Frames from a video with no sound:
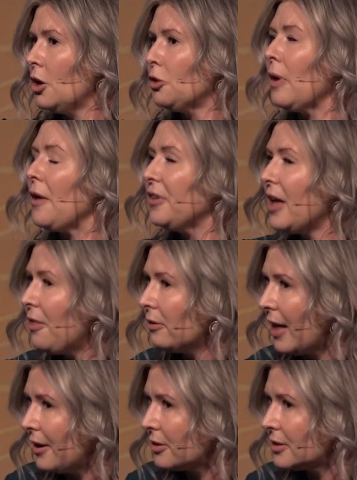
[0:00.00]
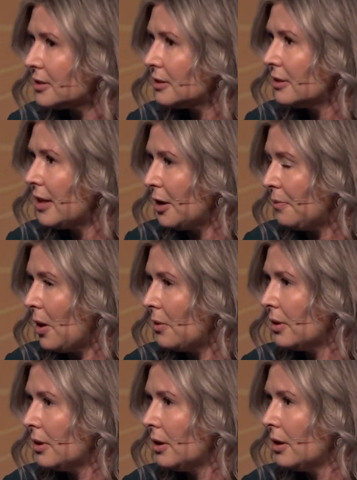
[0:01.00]
throughout the other letters that he
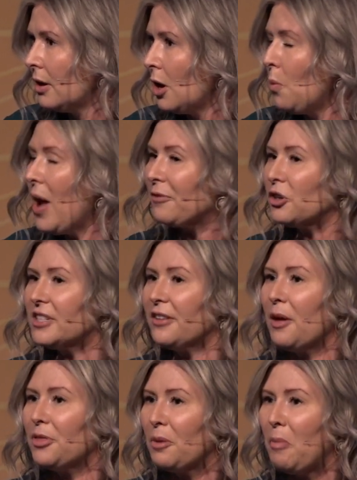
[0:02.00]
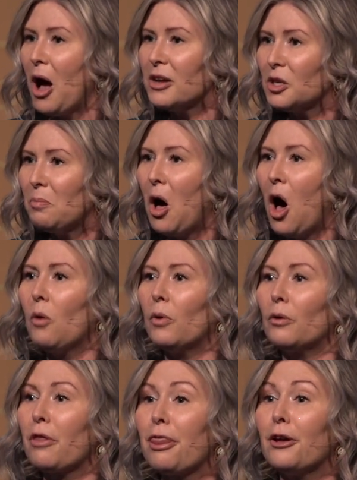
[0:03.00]
wrote? We have to understand that the Apostle Paul
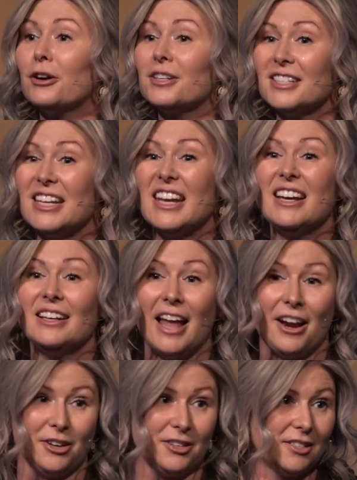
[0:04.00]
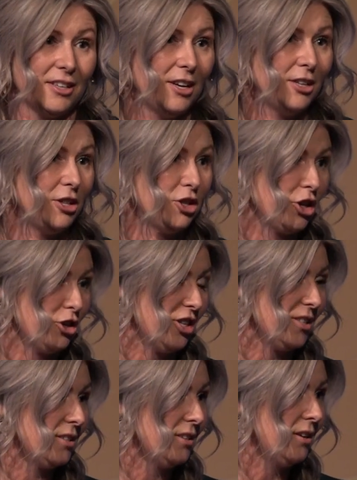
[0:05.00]
wrote 13 letters to the
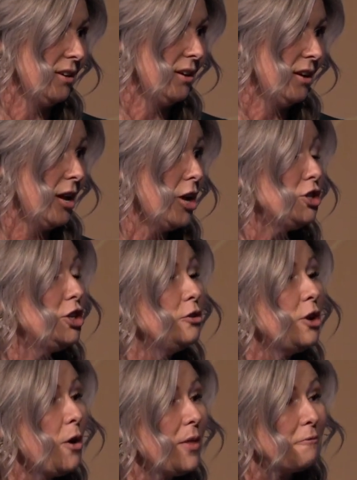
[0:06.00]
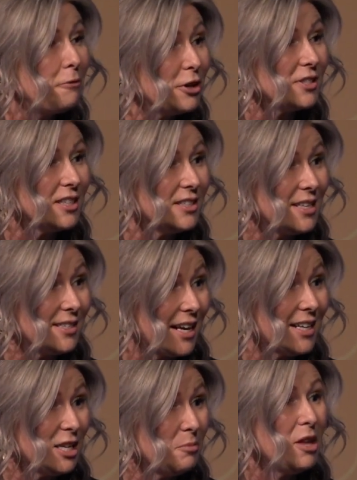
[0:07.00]
churches. Do you know that 1st and
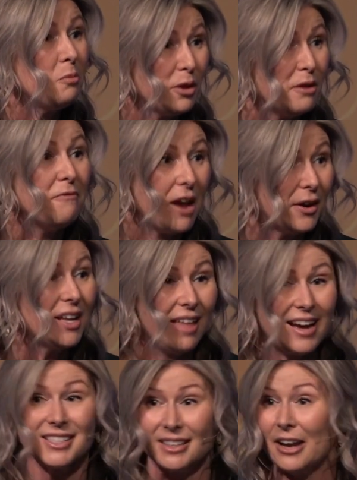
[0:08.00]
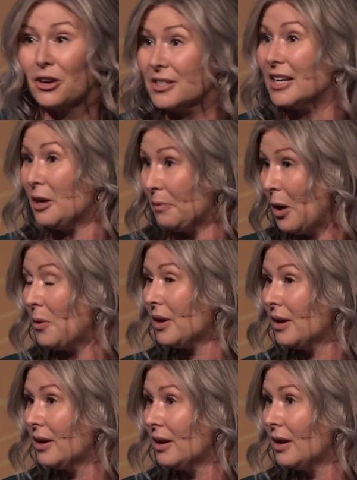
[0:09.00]
2nd Timothy were the very last letters that he wrote?